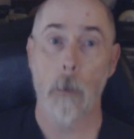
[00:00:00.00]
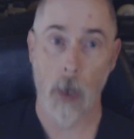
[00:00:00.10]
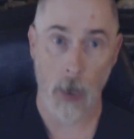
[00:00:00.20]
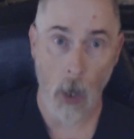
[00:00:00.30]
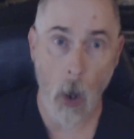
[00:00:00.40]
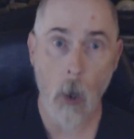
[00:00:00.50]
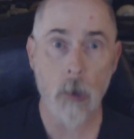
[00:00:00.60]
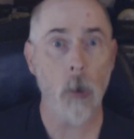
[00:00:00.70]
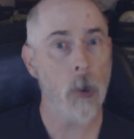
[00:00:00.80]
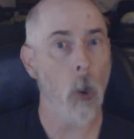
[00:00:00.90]
but it
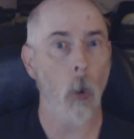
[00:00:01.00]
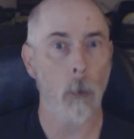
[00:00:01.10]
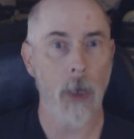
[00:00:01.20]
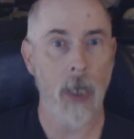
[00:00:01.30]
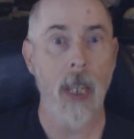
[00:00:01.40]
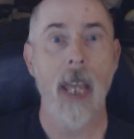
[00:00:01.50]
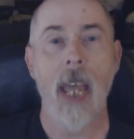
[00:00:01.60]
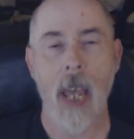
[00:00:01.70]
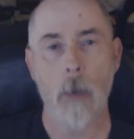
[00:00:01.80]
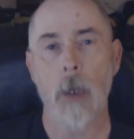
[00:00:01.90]
also told me
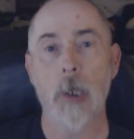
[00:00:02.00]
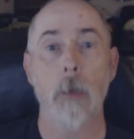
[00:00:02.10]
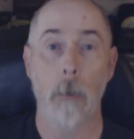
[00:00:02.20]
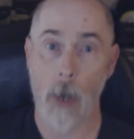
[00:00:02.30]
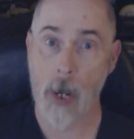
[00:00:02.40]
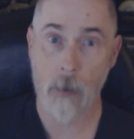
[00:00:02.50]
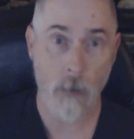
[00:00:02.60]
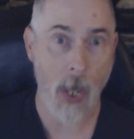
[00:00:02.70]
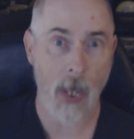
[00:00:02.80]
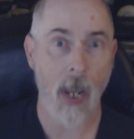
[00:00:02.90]
how much body
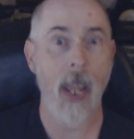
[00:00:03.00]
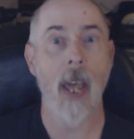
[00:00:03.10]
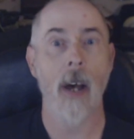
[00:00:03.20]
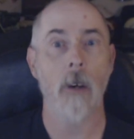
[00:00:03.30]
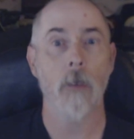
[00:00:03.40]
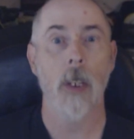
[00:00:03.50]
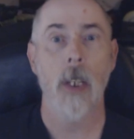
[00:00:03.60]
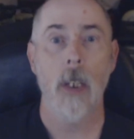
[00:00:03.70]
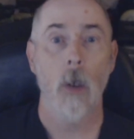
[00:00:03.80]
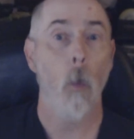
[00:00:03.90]
fat I have,
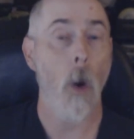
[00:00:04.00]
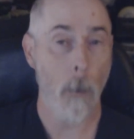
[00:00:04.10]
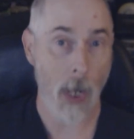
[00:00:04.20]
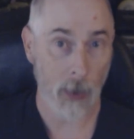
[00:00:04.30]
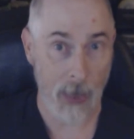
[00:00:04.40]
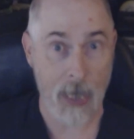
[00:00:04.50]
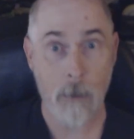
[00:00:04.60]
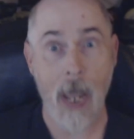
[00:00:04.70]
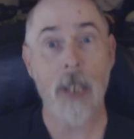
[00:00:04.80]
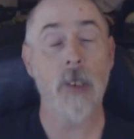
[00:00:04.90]
what my
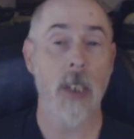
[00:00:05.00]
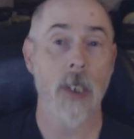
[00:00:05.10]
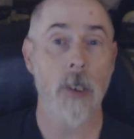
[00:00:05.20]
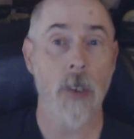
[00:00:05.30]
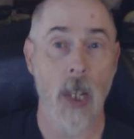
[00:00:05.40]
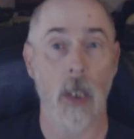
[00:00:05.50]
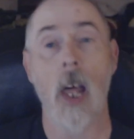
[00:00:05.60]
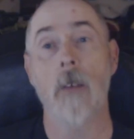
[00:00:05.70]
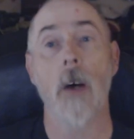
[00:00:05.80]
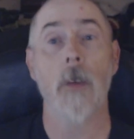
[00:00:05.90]
lean mass is, and a
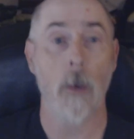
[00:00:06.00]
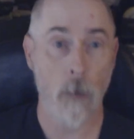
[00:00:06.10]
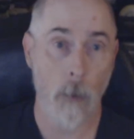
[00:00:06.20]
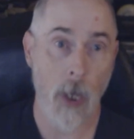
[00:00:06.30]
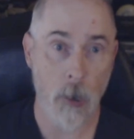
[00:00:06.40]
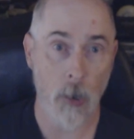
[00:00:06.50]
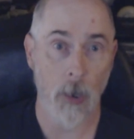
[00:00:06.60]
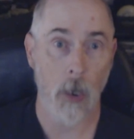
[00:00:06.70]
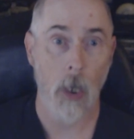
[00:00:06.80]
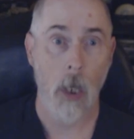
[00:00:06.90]
lot of other
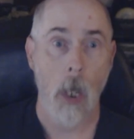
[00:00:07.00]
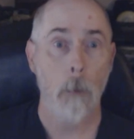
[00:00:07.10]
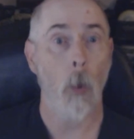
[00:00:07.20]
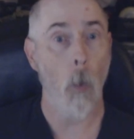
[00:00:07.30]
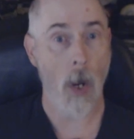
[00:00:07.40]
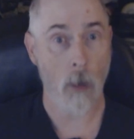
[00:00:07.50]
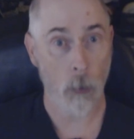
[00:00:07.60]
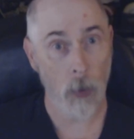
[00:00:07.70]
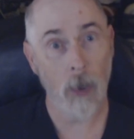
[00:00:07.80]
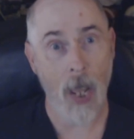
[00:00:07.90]
information. But what
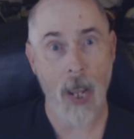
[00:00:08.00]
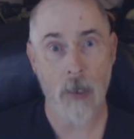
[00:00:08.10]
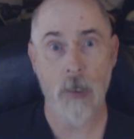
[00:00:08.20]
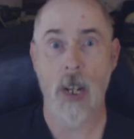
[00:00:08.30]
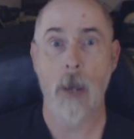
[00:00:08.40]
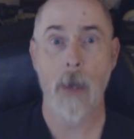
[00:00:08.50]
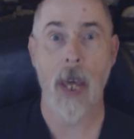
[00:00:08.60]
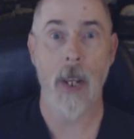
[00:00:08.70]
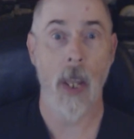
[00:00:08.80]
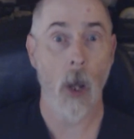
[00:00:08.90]
I've realized that I'm
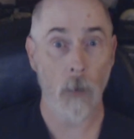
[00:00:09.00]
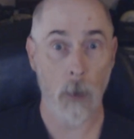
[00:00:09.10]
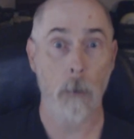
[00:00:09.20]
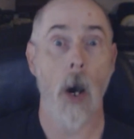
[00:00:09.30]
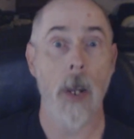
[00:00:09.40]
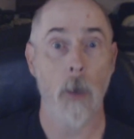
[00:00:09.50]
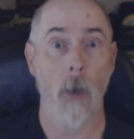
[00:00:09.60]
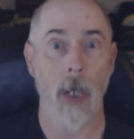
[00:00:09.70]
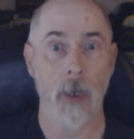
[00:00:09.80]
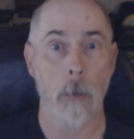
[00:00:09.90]
at a healthy body
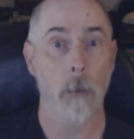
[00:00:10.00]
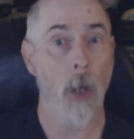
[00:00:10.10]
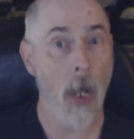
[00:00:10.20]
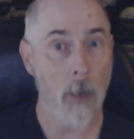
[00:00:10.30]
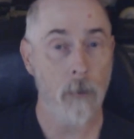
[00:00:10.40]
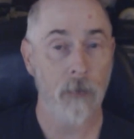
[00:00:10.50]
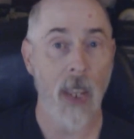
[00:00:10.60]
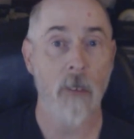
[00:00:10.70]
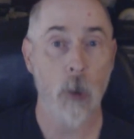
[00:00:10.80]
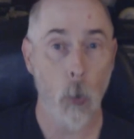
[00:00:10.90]
weight, but
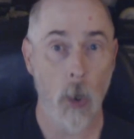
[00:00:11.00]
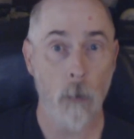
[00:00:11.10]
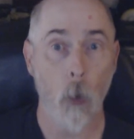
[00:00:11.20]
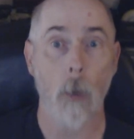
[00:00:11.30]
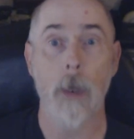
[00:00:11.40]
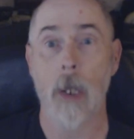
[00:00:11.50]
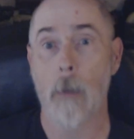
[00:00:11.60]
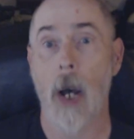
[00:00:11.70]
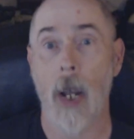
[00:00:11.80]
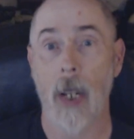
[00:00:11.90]
I have a 24
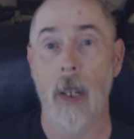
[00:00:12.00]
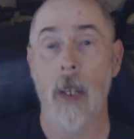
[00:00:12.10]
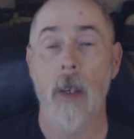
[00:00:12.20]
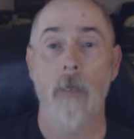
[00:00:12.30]
BMI,